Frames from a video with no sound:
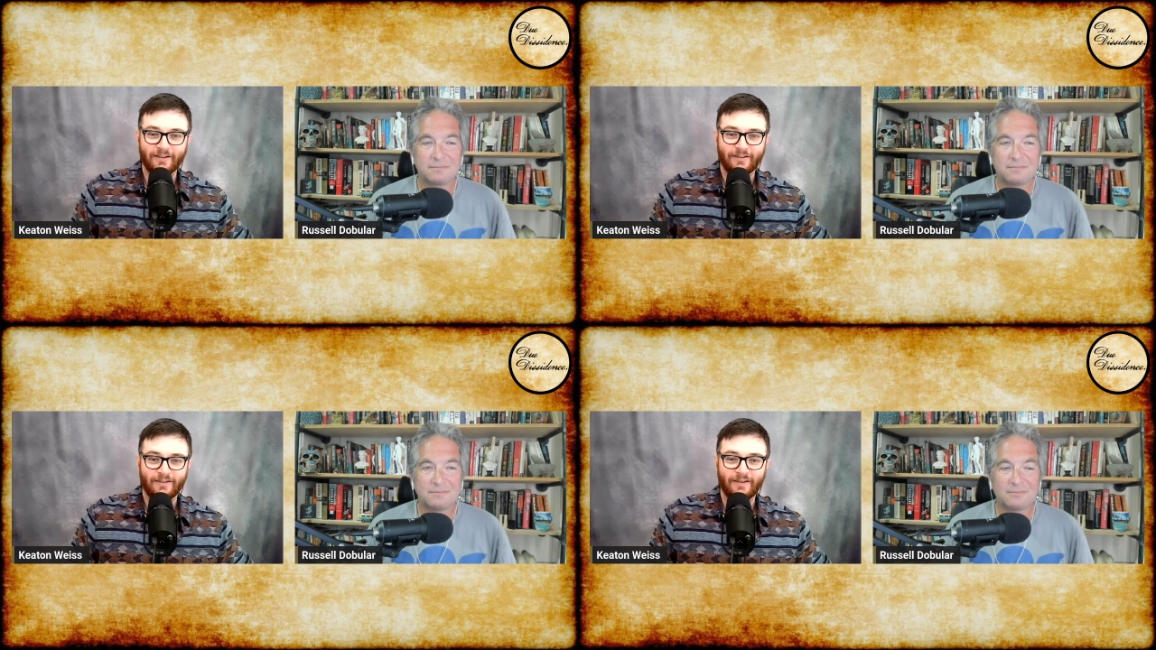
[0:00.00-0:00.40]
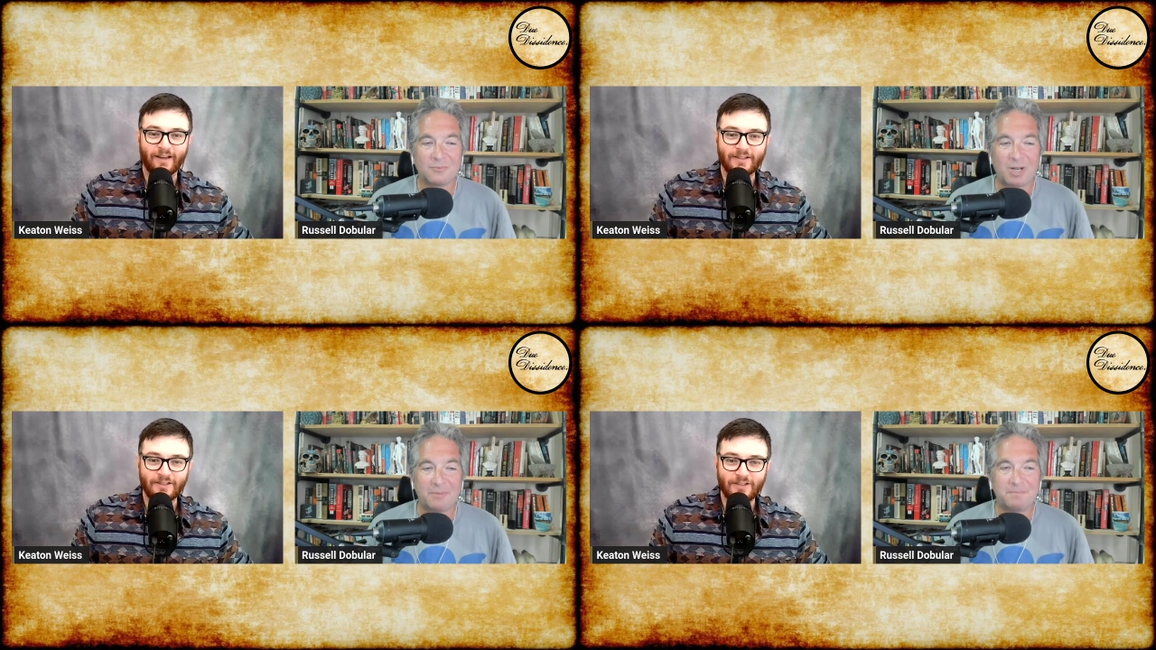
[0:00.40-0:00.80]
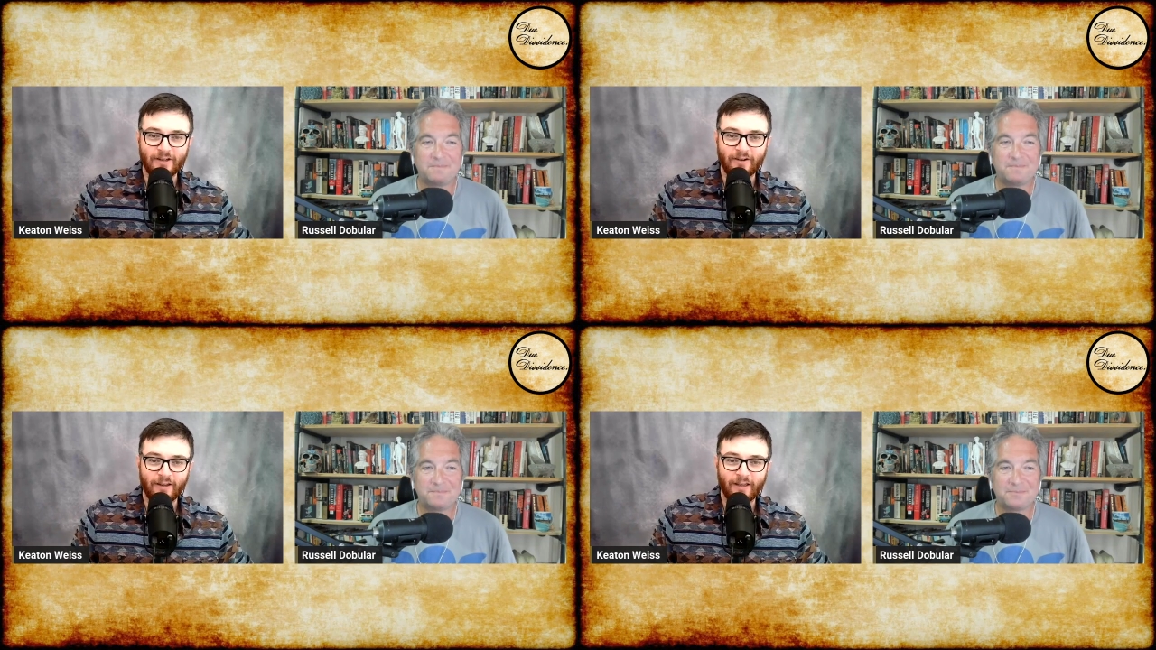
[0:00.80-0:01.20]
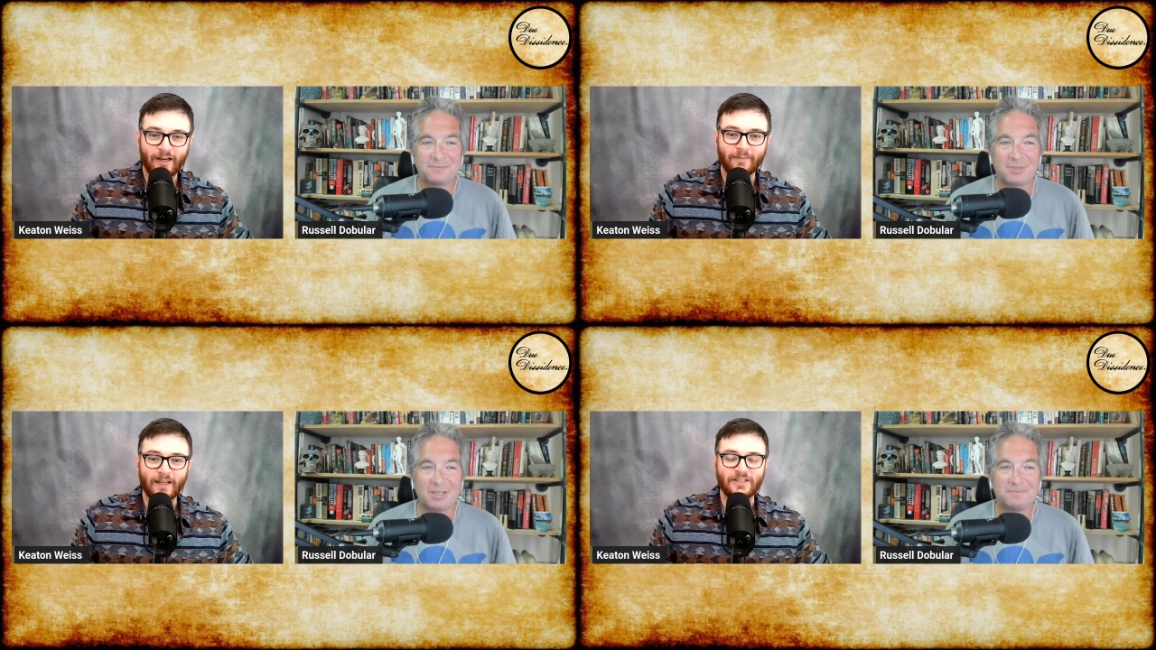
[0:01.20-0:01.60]
Speaker 1: Necessary. Right. And I'm
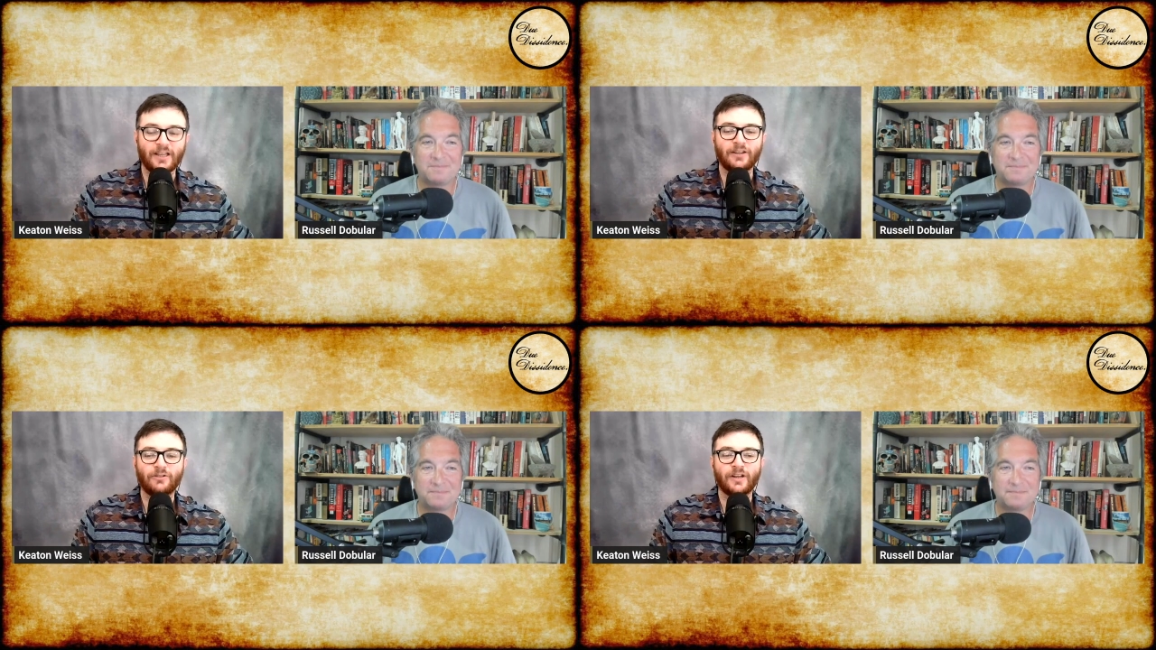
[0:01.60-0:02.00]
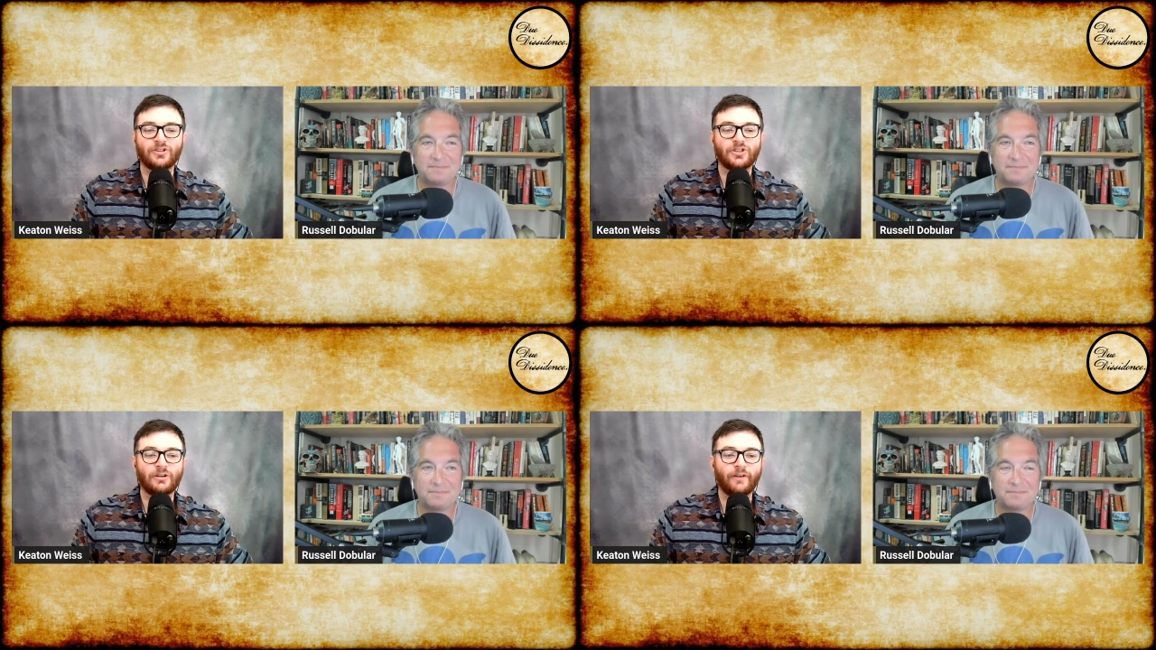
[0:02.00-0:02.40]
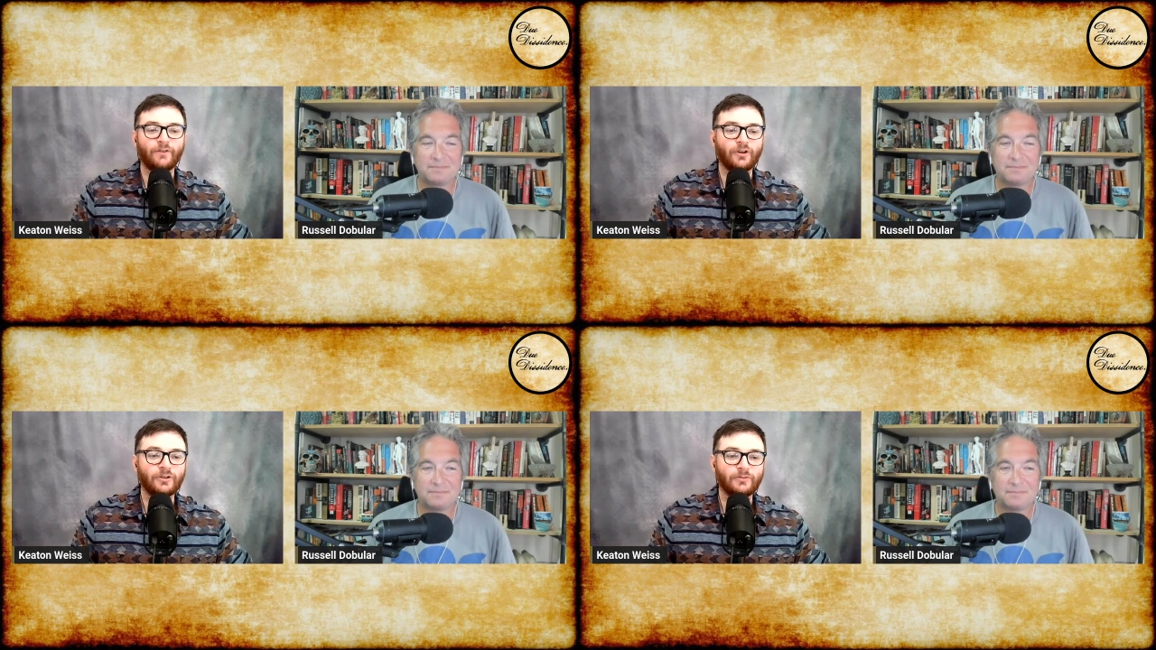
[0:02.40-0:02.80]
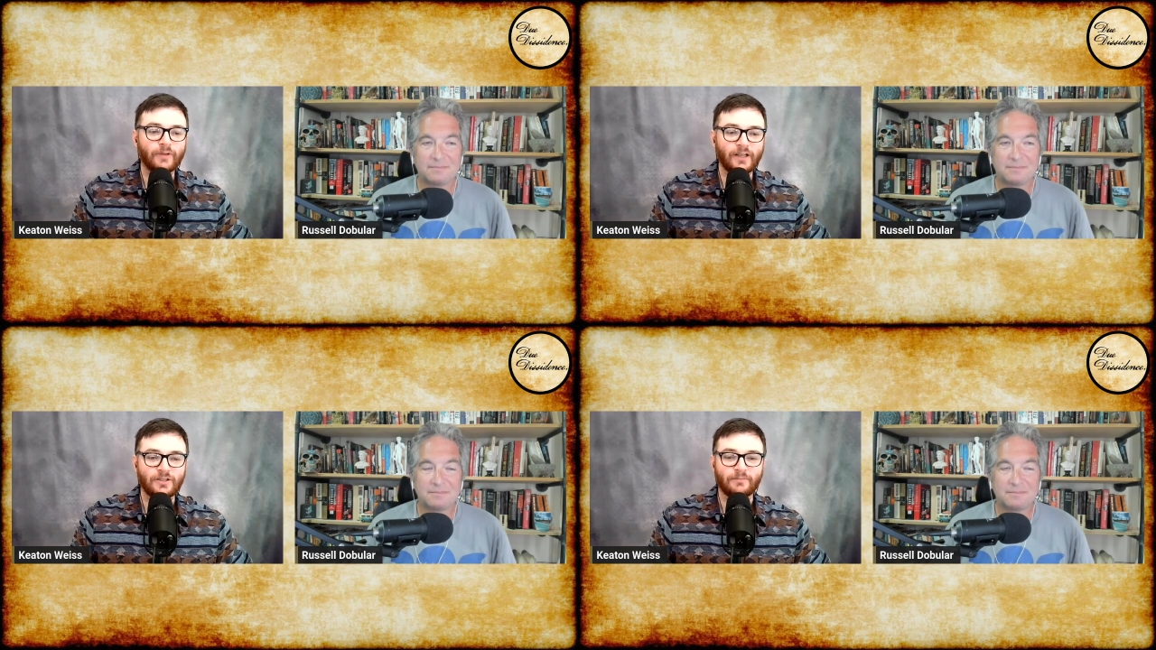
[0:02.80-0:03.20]
not right. saying they're necessary for good
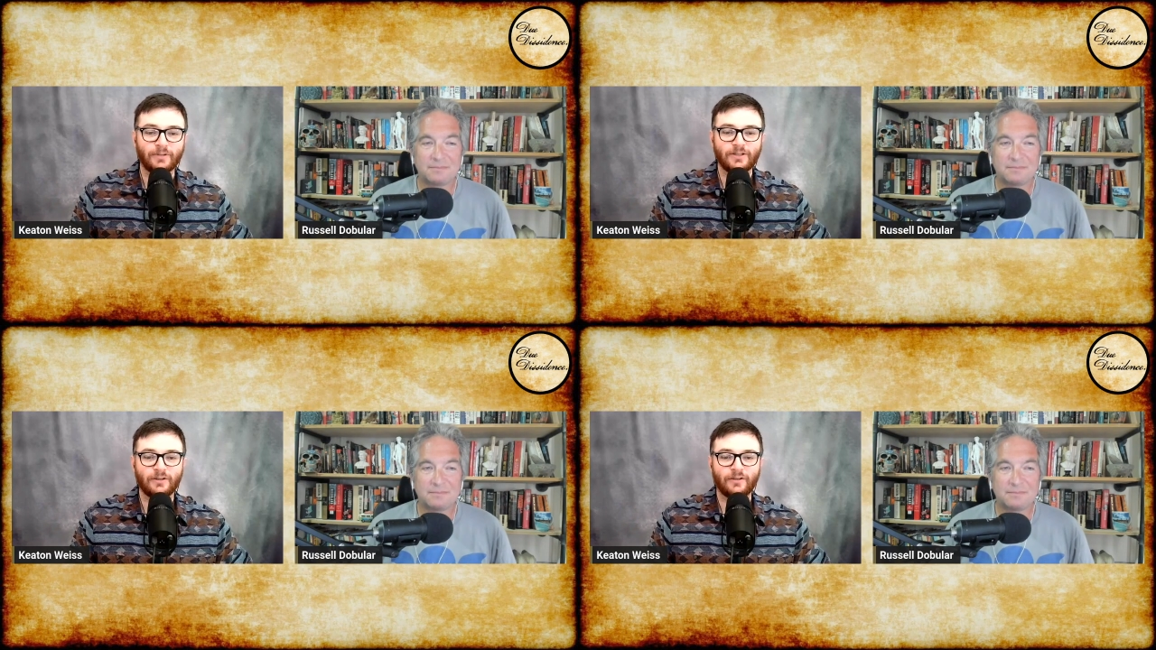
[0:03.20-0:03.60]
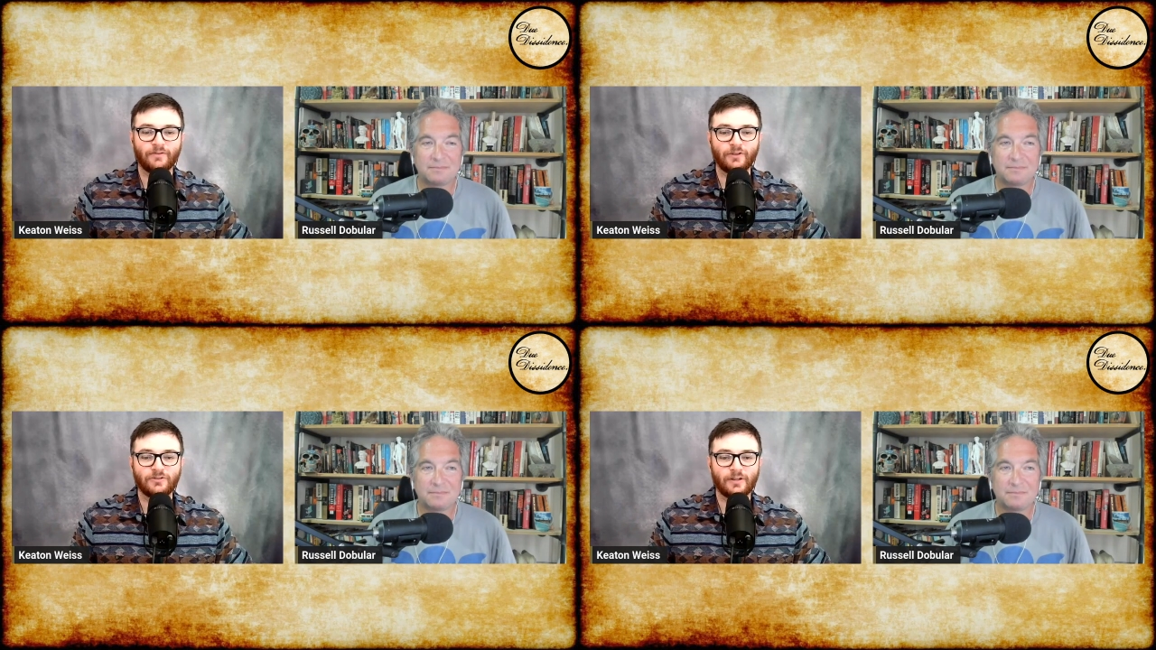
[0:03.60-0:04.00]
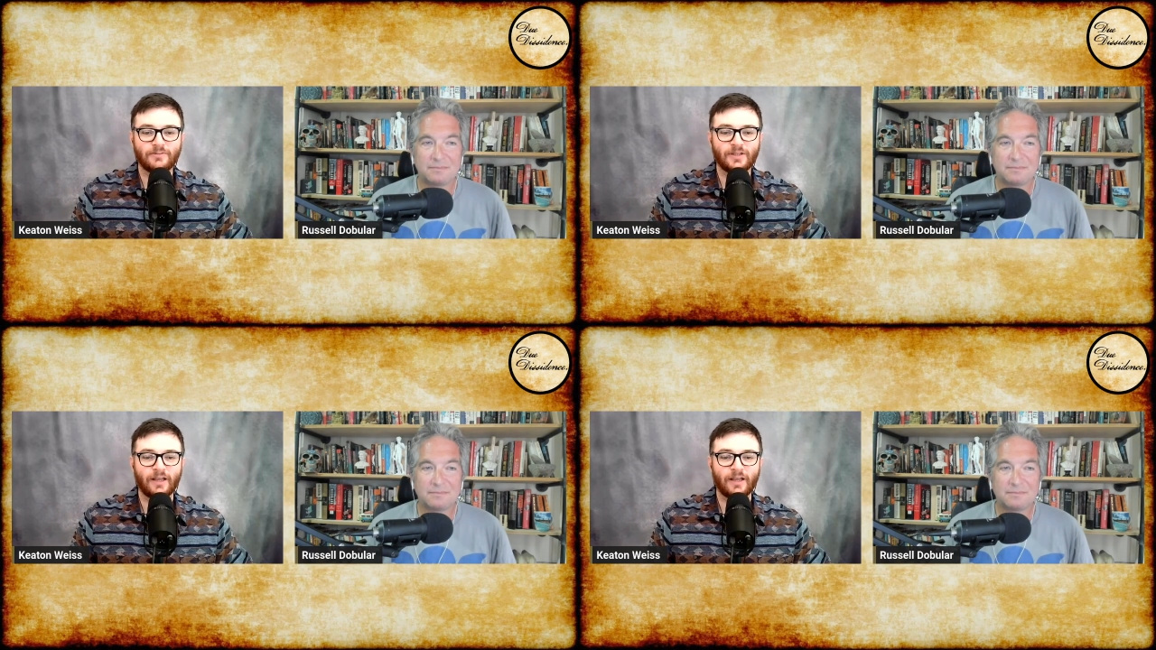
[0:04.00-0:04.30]
reason. Please don't confuse what I'm saying.